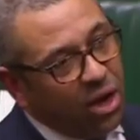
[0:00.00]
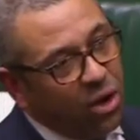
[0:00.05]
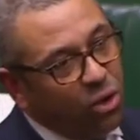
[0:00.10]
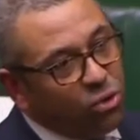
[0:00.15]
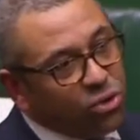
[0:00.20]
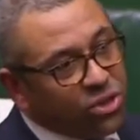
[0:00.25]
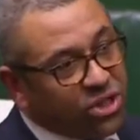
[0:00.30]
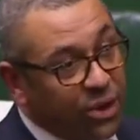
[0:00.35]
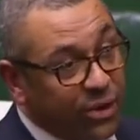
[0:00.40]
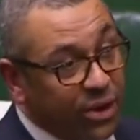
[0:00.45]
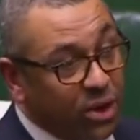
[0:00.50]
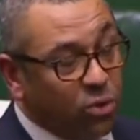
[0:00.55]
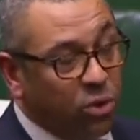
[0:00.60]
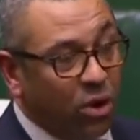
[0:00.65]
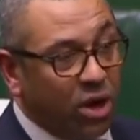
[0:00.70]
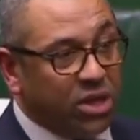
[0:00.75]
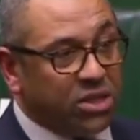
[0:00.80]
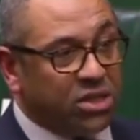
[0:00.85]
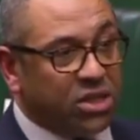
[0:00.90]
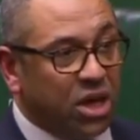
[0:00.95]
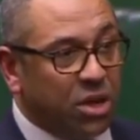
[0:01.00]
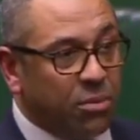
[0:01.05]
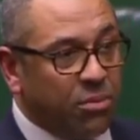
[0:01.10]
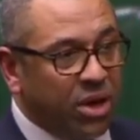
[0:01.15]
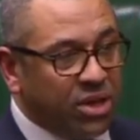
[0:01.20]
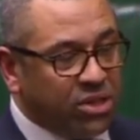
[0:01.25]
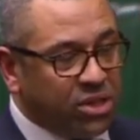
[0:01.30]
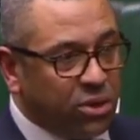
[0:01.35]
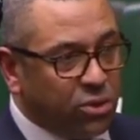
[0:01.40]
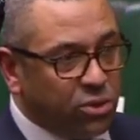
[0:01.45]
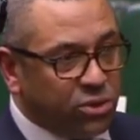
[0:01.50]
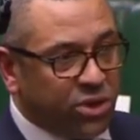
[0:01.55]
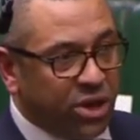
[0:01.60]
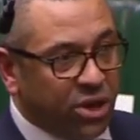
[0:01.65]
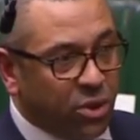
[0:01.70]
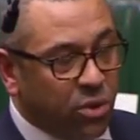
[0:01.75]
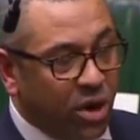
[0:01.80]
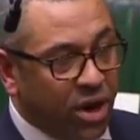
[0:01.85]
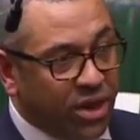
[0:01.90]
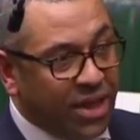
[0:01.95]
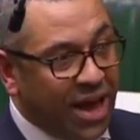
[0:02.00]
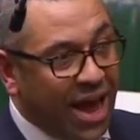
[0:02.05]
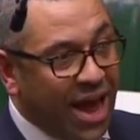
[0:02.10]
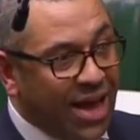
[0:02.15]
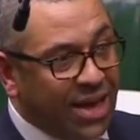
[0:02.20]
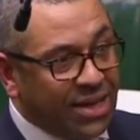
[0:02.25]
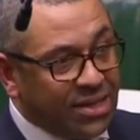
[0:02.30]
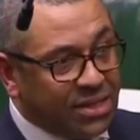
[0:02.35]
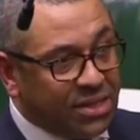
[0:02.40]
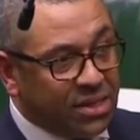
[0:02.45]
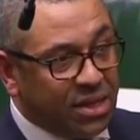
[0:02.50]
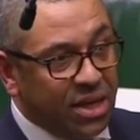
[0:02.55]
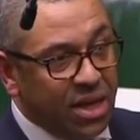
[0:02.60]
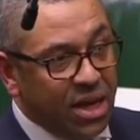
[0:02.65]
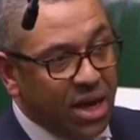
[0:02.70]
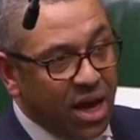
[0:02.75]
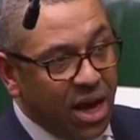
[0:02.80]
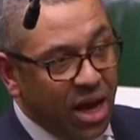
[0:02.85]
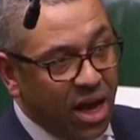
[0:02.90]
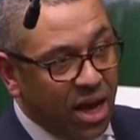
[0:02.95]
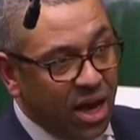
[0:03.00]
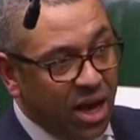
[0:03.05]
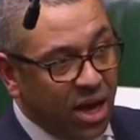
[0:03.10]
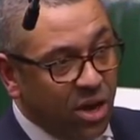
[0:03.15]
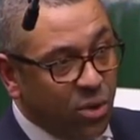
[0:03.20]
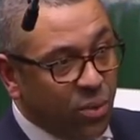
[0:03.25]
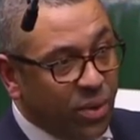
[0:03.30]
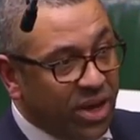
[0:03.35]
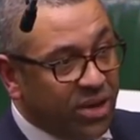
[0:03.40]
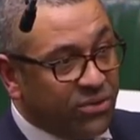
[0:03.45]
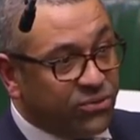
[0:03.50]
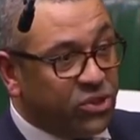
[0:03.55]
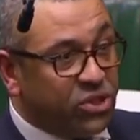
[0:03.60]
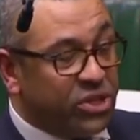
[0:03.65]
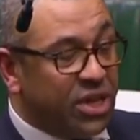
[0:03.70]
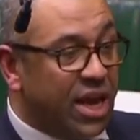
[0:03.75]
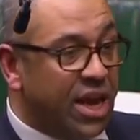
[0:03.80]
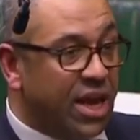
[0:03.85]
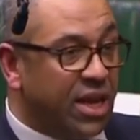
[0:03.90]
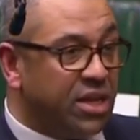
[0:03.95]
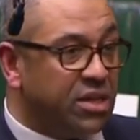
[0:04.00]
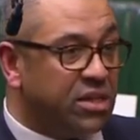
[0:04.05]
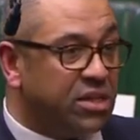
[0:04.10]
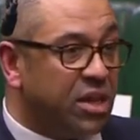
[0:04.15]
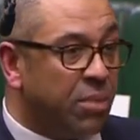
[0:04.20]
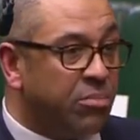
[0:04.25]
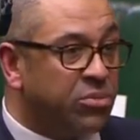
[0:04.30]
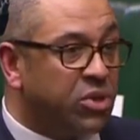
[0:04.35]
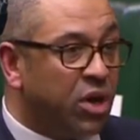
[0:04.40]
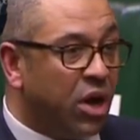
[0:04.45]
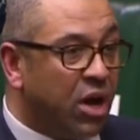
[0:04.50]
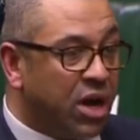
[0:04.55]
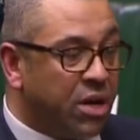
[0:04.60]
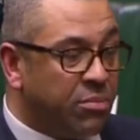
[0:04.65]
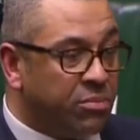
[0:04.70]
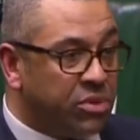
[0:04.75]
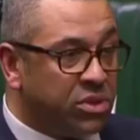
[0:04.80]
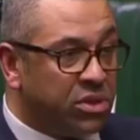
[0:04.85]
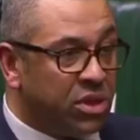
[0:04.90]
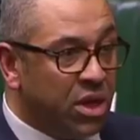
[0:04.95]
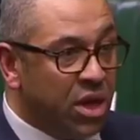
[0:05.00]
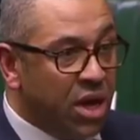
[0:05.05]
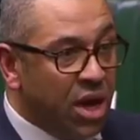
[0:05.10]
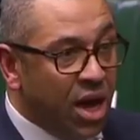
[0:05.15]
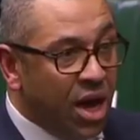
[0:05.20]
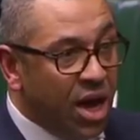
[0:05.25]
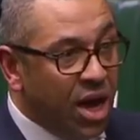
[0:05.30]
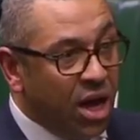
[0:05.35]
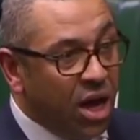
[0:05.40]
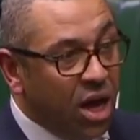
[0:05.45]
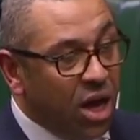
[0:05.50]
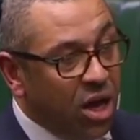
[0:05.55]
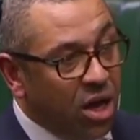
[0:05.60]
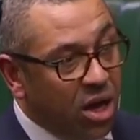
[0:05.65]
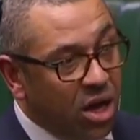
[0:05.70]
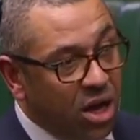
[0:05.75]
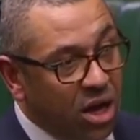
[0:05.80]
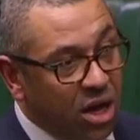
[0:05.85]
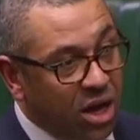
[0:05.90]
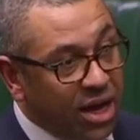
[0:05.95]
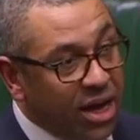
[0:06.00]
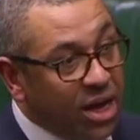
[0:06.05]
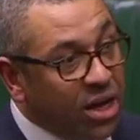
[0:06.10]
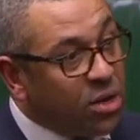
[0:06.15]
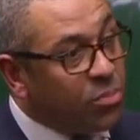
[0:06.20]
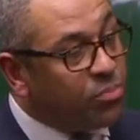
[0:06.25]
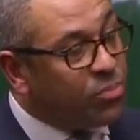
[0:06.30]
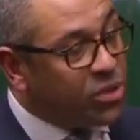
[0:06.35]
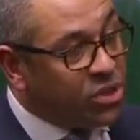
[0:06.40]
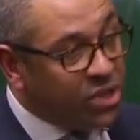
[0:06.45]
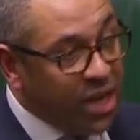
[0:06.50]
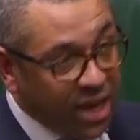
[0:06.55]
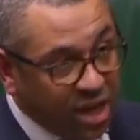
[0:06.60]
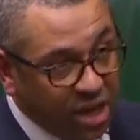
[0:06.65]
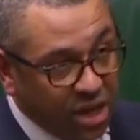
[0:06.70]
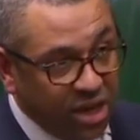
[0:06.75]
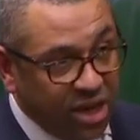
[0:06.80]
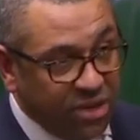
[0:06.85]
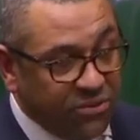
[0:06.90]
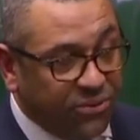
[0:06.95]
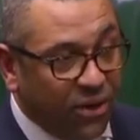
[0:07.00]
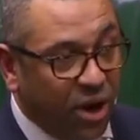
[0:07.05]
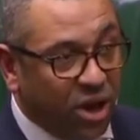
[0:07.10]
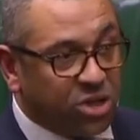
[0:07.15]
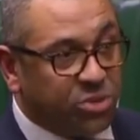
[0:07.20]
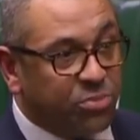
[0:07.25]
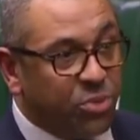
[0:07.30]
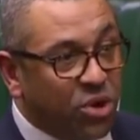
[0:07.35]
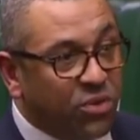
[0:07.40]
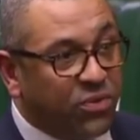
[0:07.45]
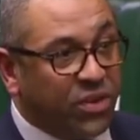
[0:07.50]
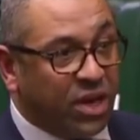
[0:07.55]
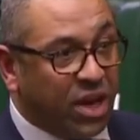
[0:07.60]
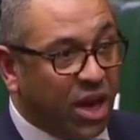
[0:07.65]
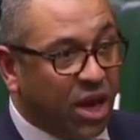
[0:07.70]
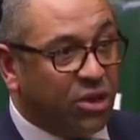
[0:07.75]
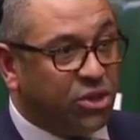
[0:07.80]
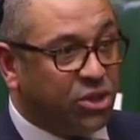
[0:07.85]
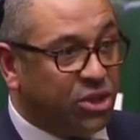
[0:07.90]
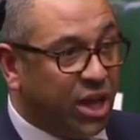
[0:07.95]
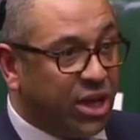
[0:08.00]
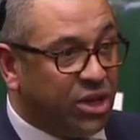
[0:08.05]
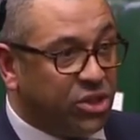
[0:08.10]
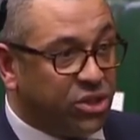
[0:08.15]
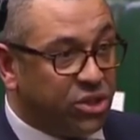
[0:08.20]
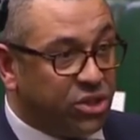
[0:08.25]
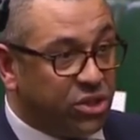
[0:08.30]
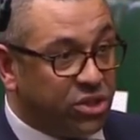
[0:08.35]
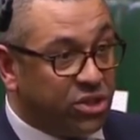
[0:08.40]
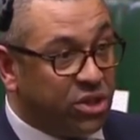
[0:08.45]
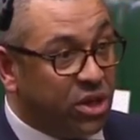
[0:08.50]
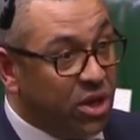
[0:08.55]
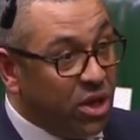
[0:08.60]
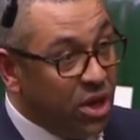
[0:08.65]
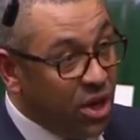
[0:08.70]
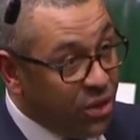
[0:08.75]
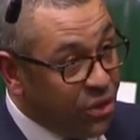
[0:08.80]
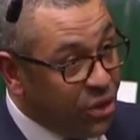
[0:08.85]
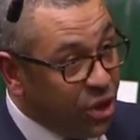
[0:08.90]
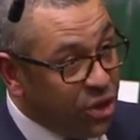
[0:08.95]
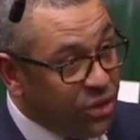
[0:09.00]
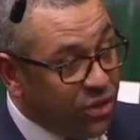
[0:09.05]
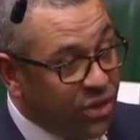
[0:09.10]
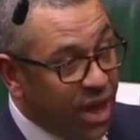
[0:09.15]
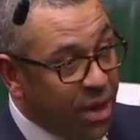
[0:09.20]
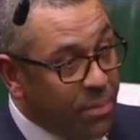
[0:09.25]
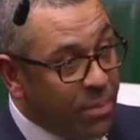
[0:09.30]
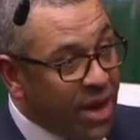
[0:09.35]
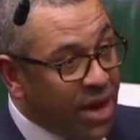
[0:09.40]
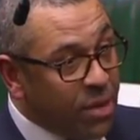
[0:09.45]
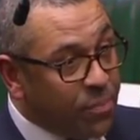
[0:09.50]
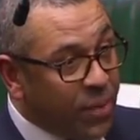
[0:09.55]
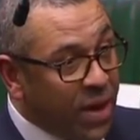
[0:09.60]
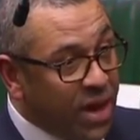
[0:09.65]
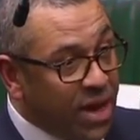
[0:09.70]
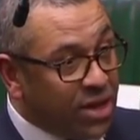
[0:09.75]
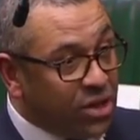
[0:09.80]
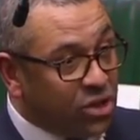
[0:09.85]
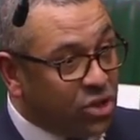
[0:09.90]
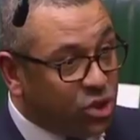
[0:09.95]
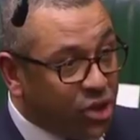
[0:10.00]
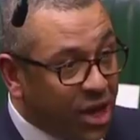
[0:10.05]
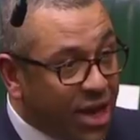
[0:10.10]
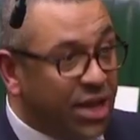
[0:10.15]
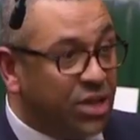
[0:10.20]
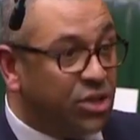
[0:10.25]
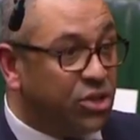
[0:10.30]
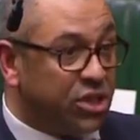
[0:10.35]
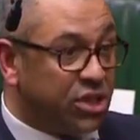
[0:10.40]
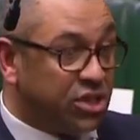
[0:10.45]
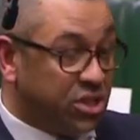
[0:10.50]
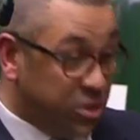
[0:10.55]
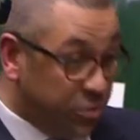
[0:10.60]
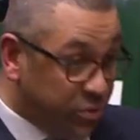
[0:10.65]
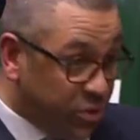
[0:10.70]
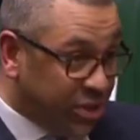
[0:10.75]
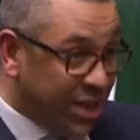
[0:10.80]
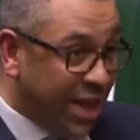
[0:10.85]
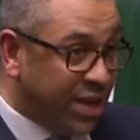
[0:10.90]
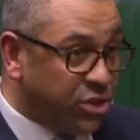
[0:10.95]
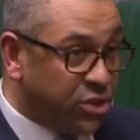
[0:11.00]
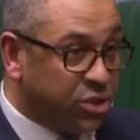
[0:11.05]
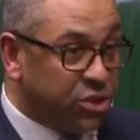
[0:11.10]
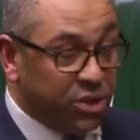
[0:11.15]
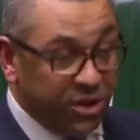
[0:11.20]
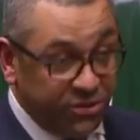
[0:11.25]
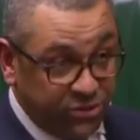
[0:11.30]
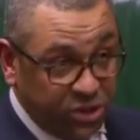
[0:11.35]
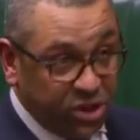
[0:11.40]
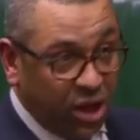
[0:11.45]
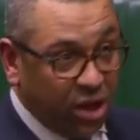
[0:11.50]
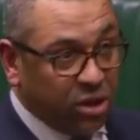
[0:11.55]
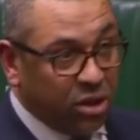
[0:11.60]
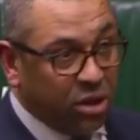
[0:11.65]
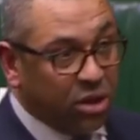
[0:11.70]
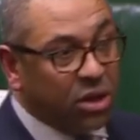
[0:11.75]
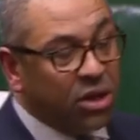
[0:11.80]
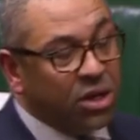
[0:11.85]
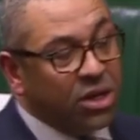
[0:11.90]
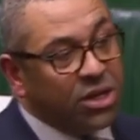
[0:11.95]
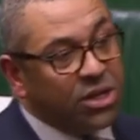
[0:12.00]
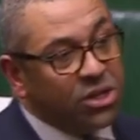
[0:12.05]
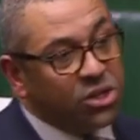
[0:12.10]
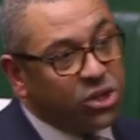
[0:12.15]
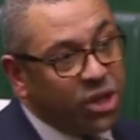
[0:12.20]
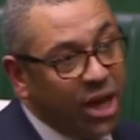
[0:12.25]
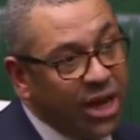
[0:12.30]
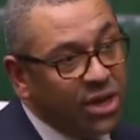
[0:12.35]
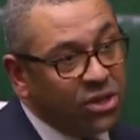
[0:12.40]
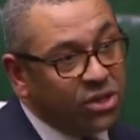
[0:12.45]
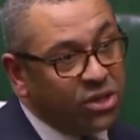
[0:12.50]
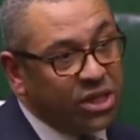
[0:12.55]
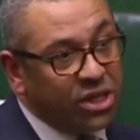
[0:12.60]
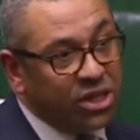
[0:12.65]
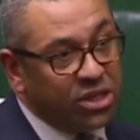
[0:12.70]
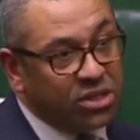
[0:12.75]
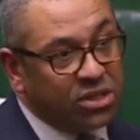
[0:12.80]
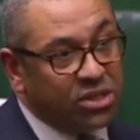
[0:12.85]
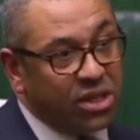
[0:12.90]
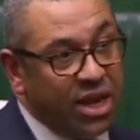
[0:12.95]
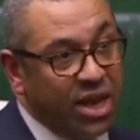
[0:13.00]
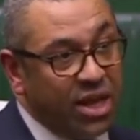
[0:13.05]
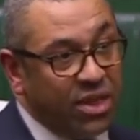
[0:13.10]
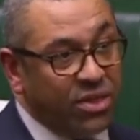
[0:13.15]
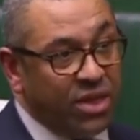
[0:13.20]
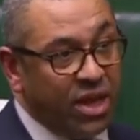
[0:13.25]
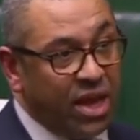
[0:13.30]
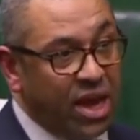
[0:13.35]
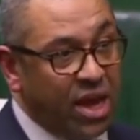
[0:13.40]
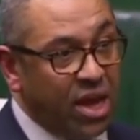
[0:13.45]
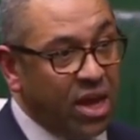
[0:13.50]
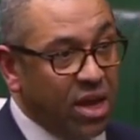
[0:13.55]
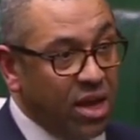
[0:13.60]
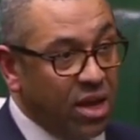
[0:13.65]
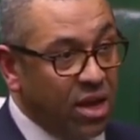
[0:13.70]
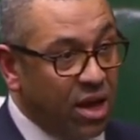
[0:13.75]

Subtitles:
also inquire that, as we have seen sometimes in particularly fast-moving negotiations, that there may be changes, substantial if subtle, changes in the